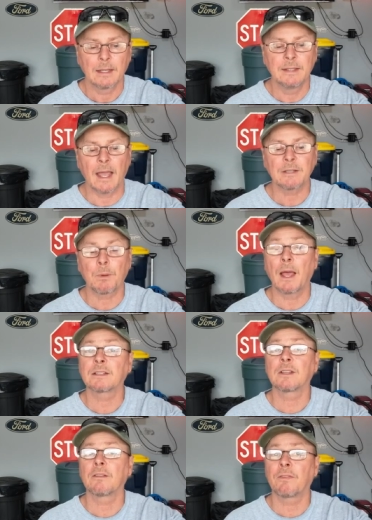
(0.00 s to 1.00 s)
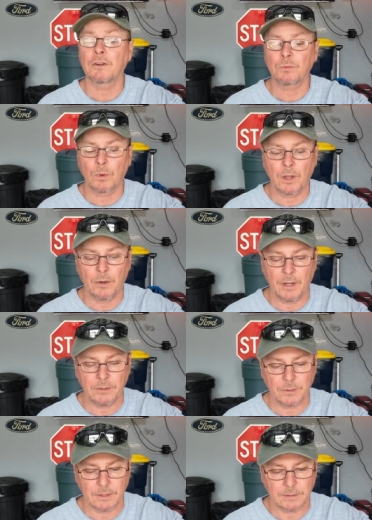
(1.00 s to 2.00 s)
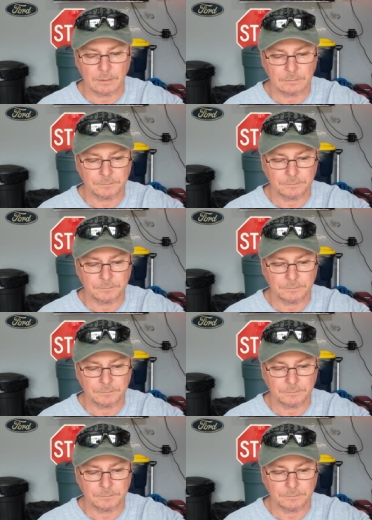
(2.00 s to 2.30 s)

dash plaques to the first 100 entries.